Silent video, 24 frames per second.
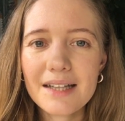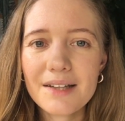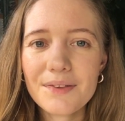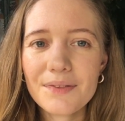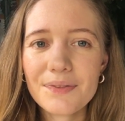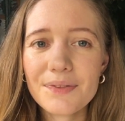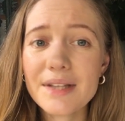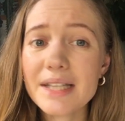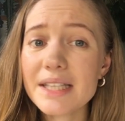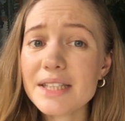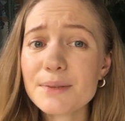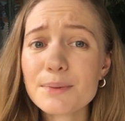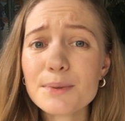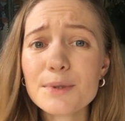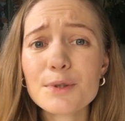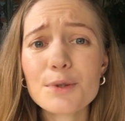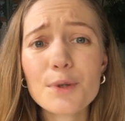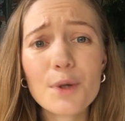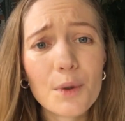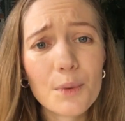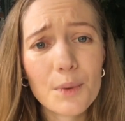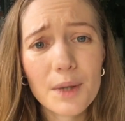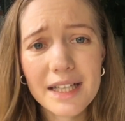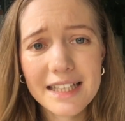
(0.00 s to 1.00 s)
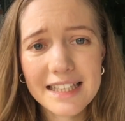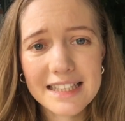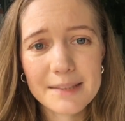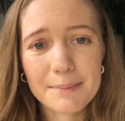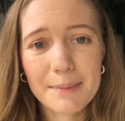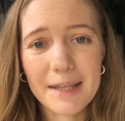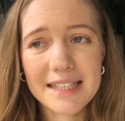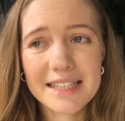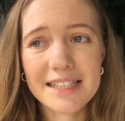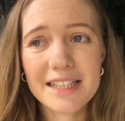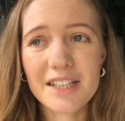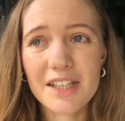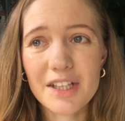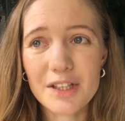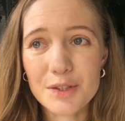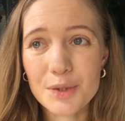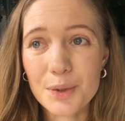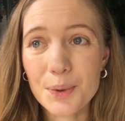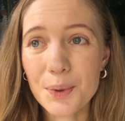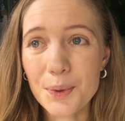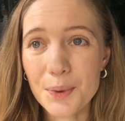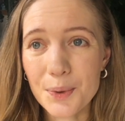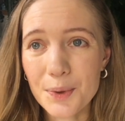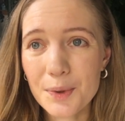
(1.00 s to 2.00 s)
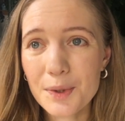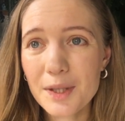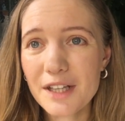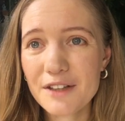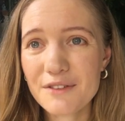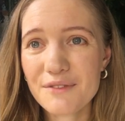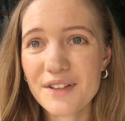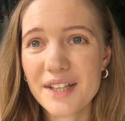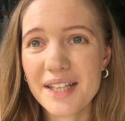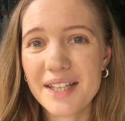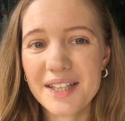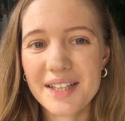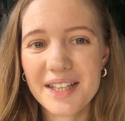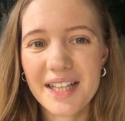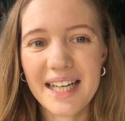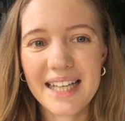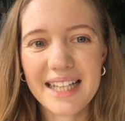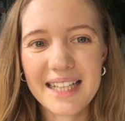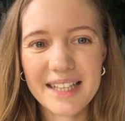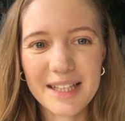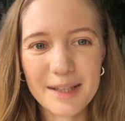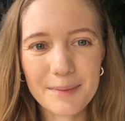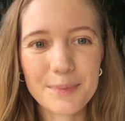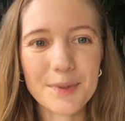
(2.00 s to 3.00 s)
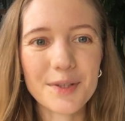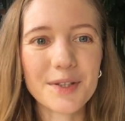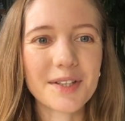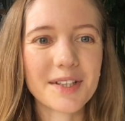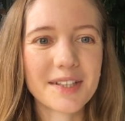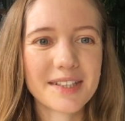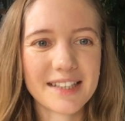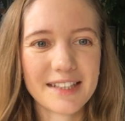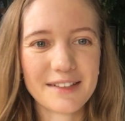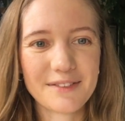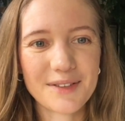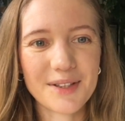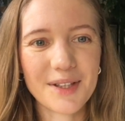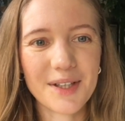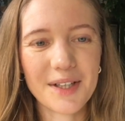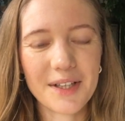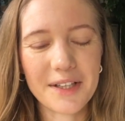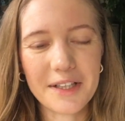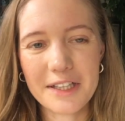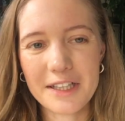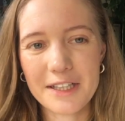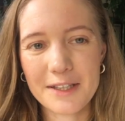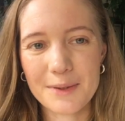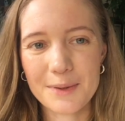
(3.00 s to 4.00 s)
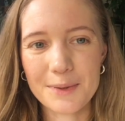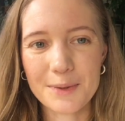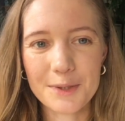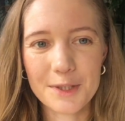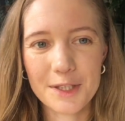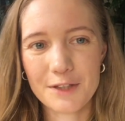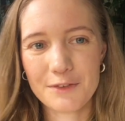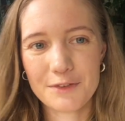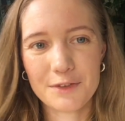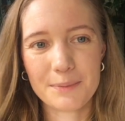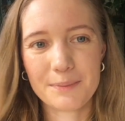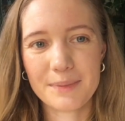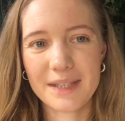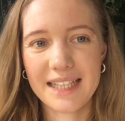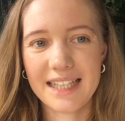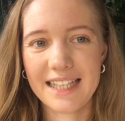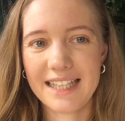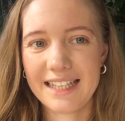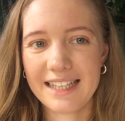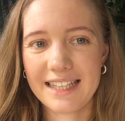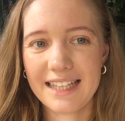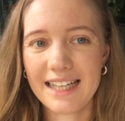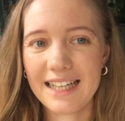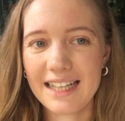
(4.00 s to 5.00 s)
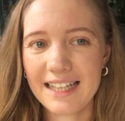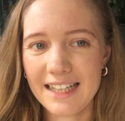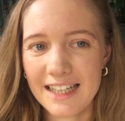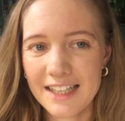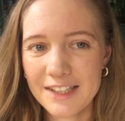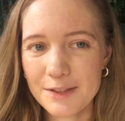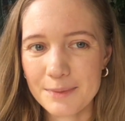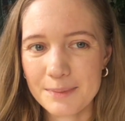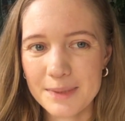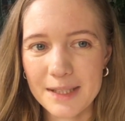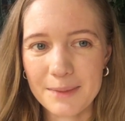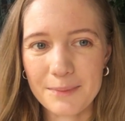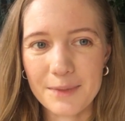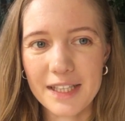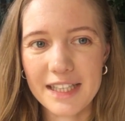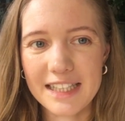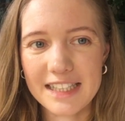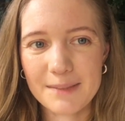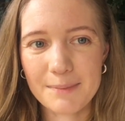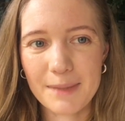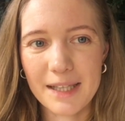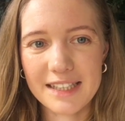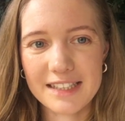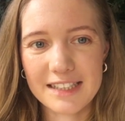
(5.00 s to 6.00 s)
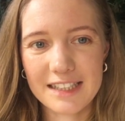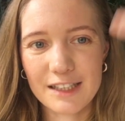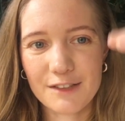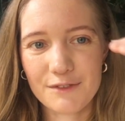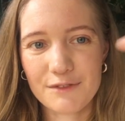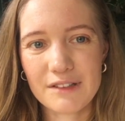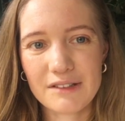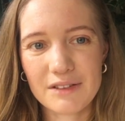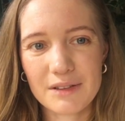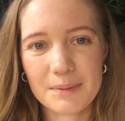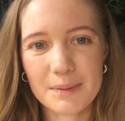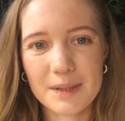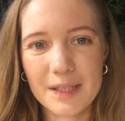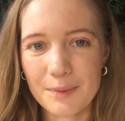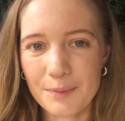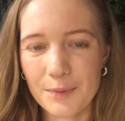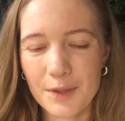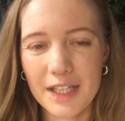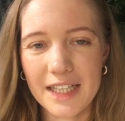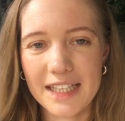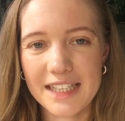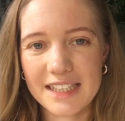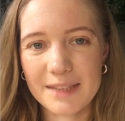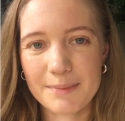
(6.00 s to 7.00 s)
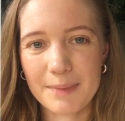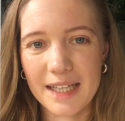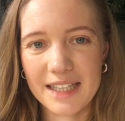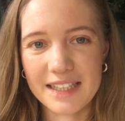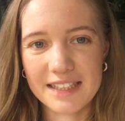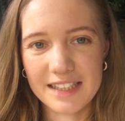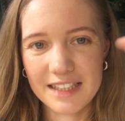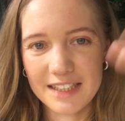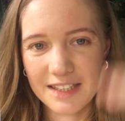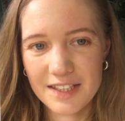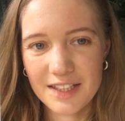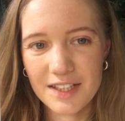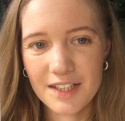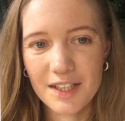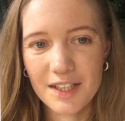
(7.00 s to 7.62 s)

This was not what I expected at all. I feel like the books have gone in order from being 100% what I expected, 50% what I expected,